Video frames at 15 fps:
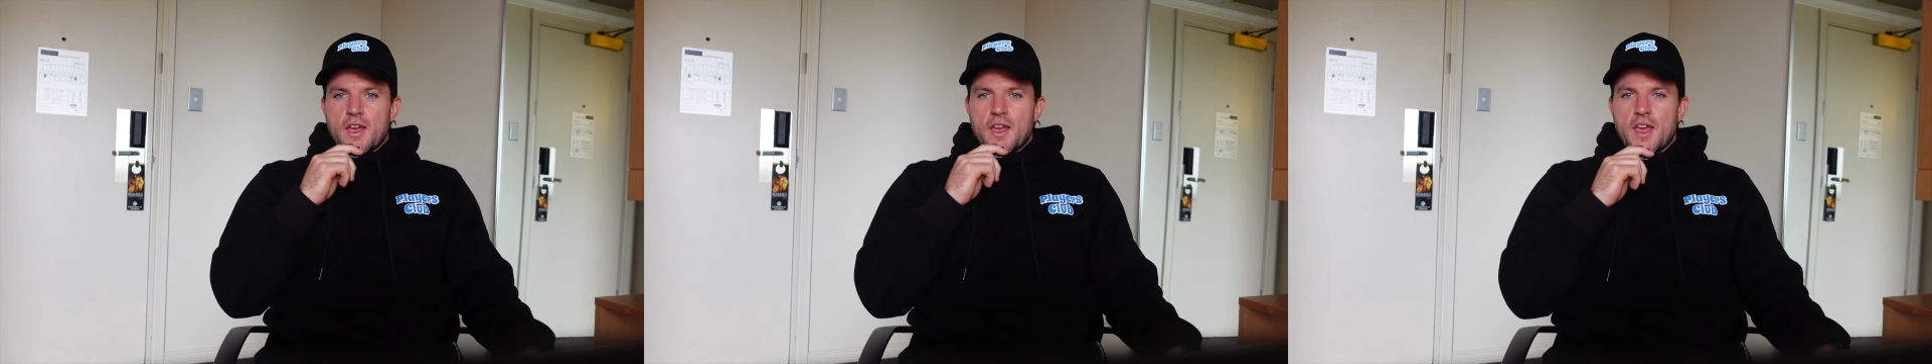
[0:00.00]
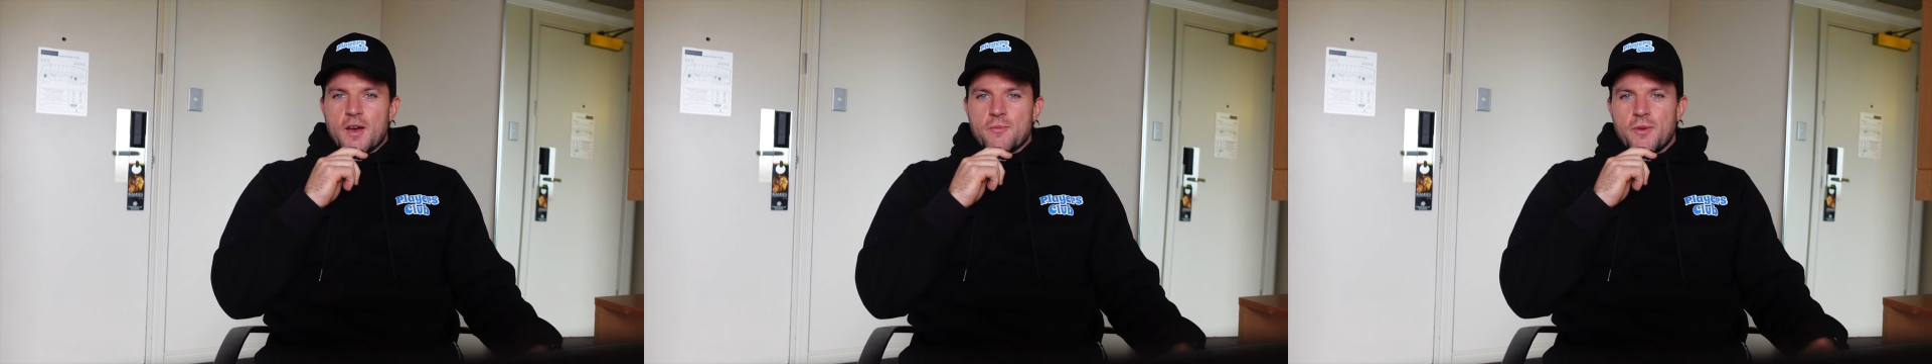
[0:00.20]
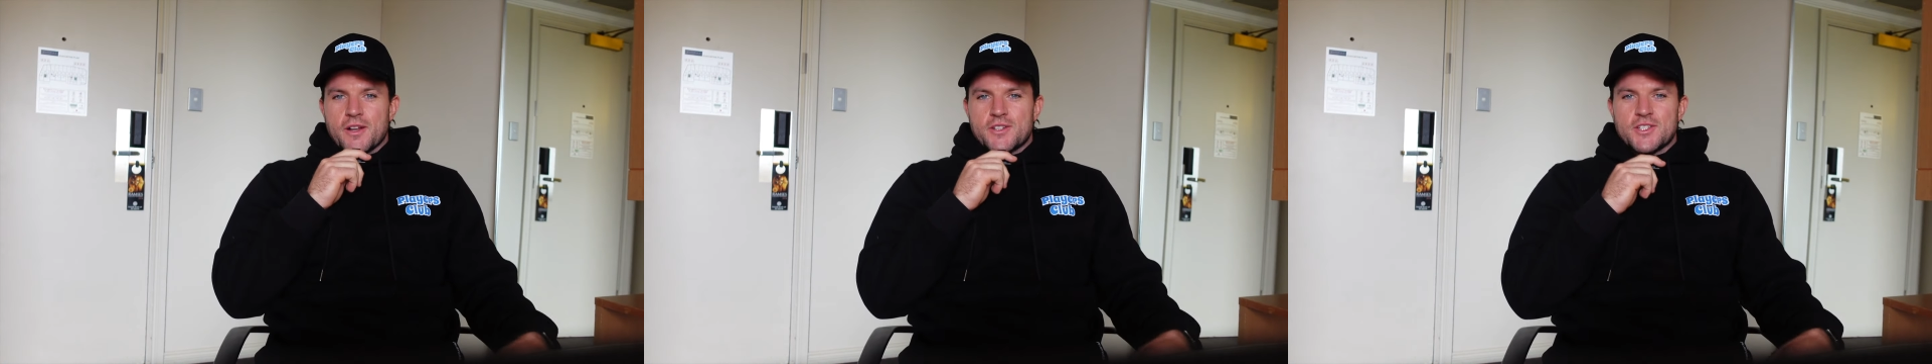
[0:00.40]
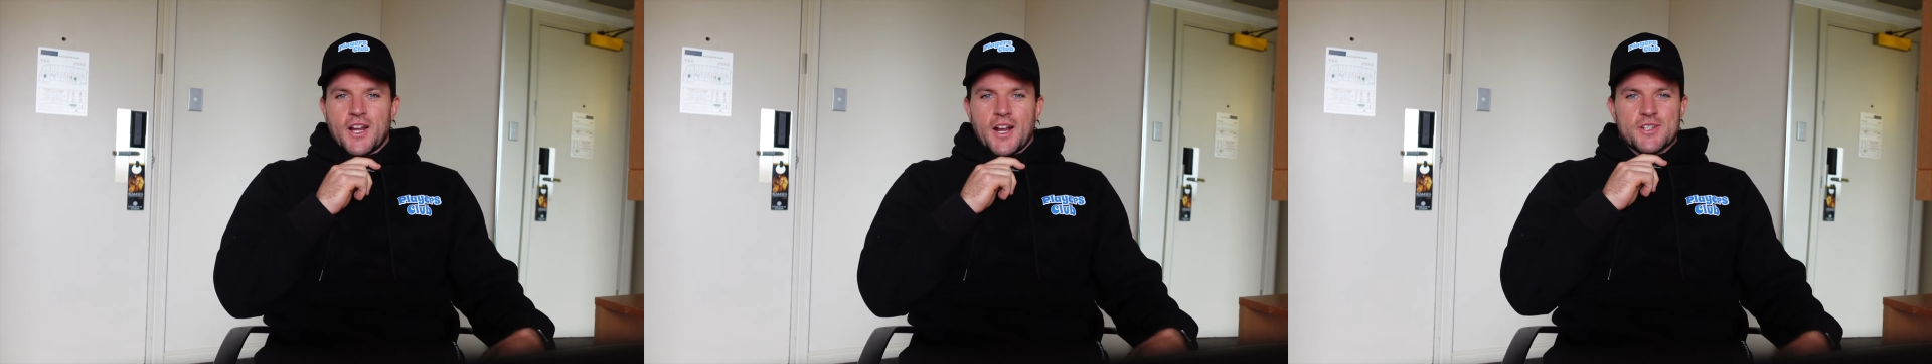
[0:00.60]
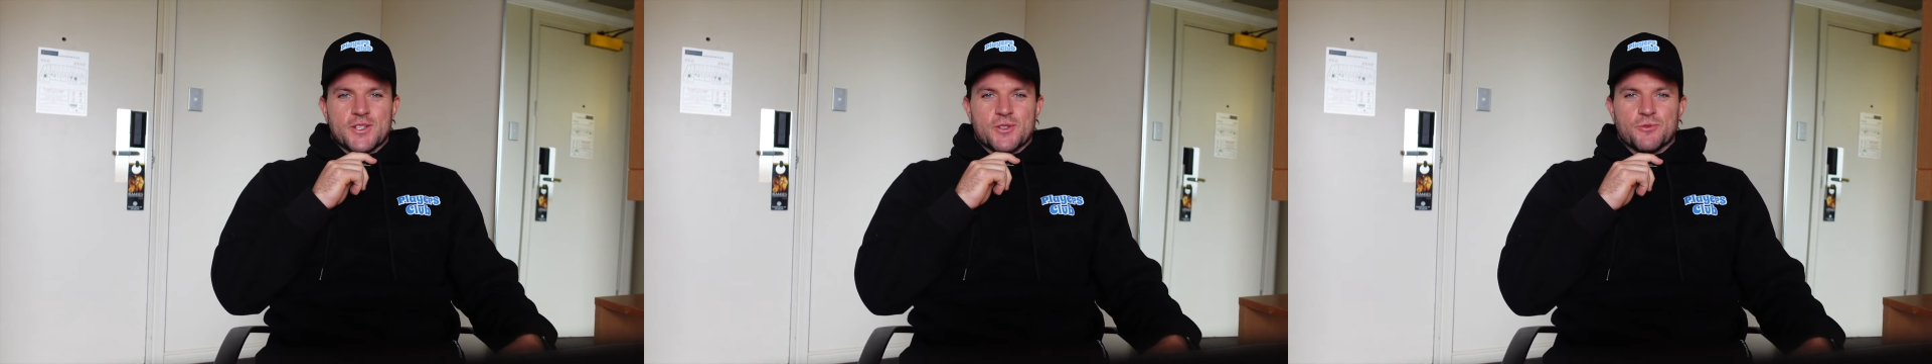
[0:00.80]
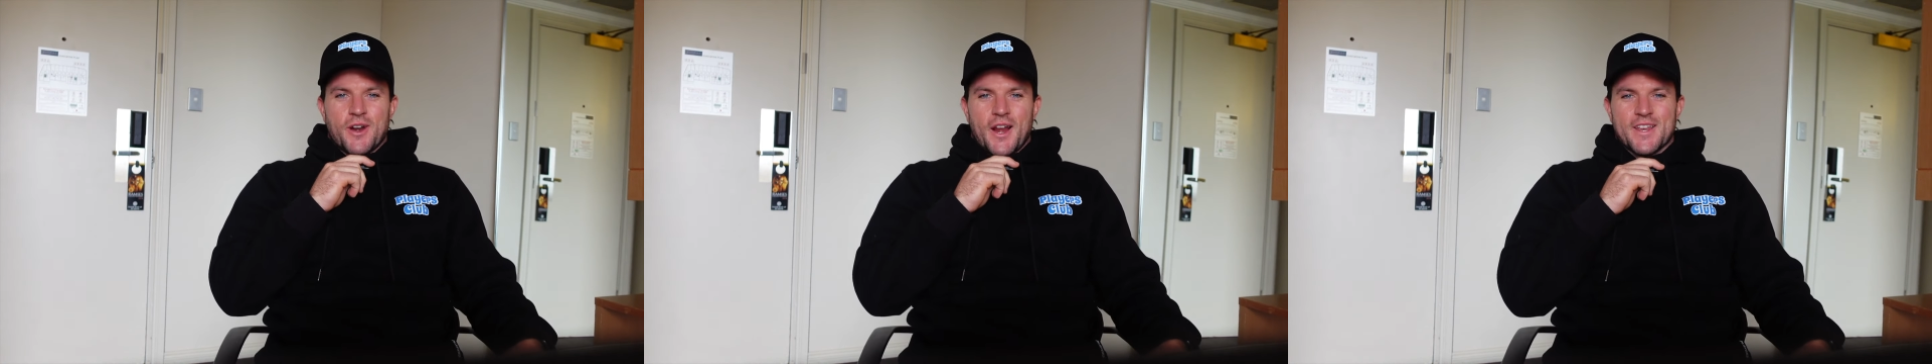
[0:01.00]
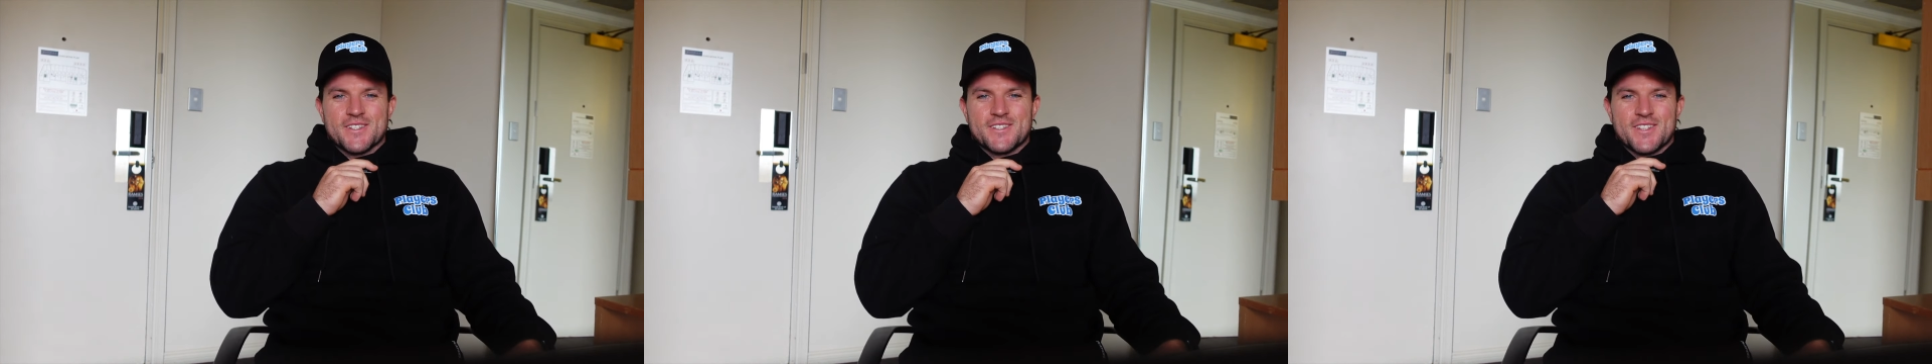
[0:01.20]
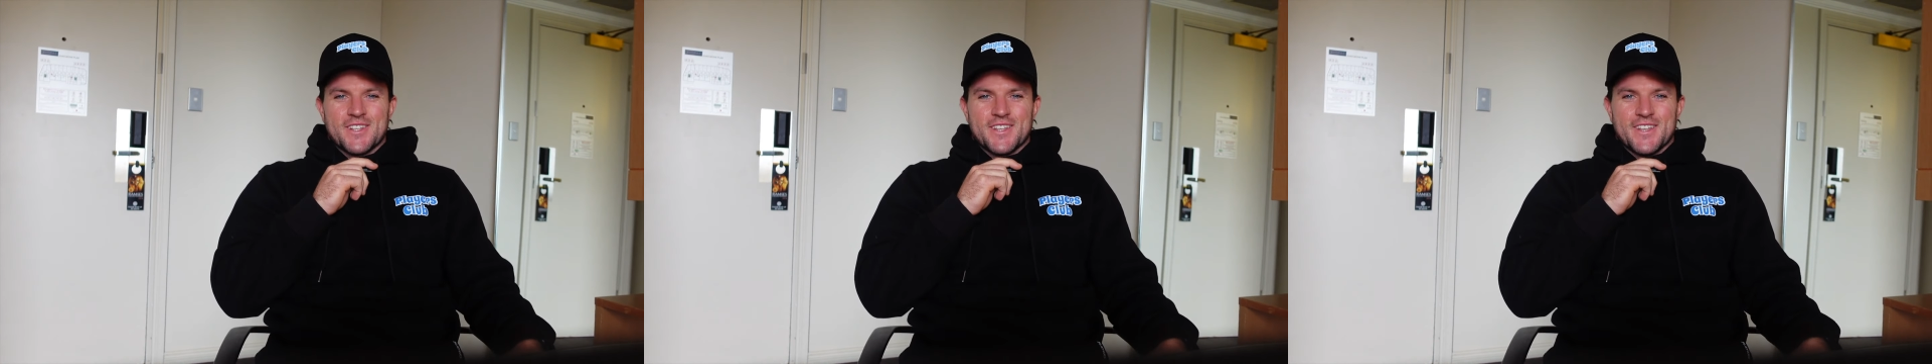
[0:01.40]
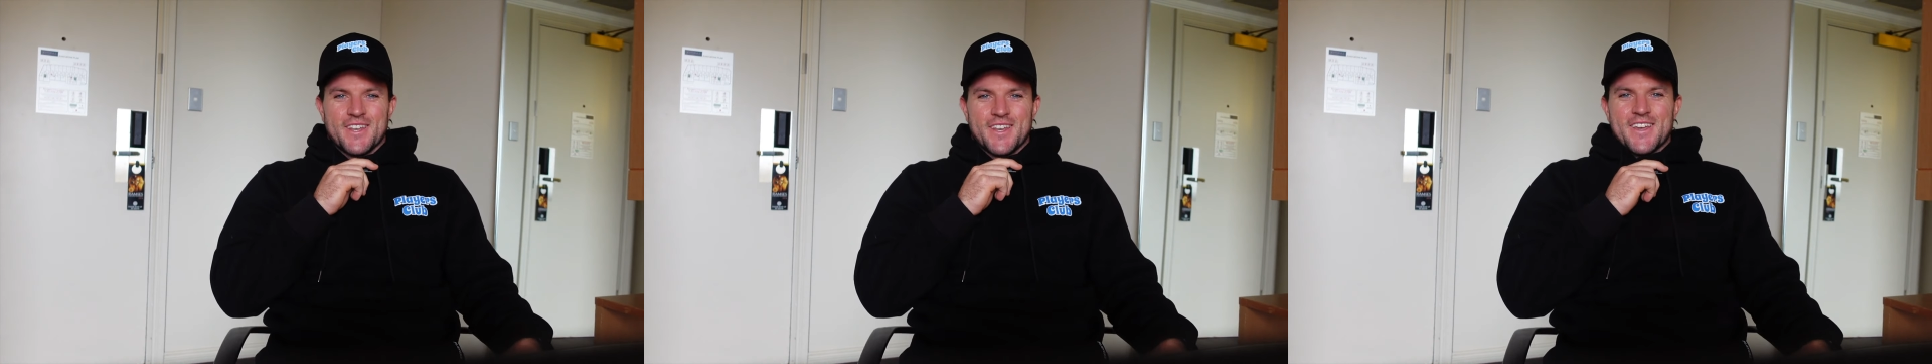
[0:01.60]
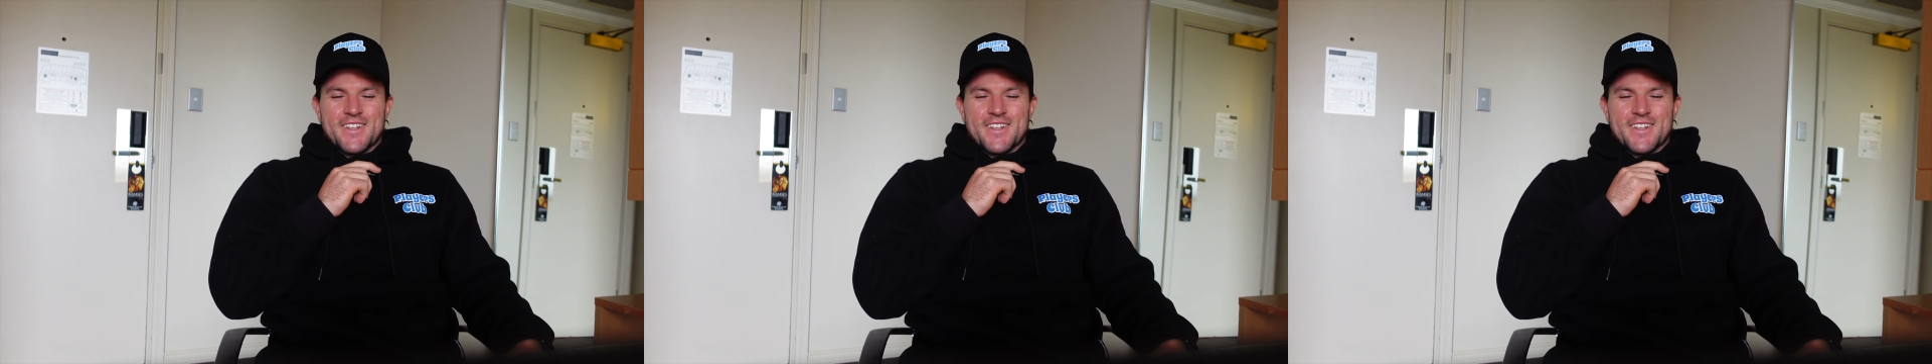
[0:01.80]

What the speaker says: how much it actually rains here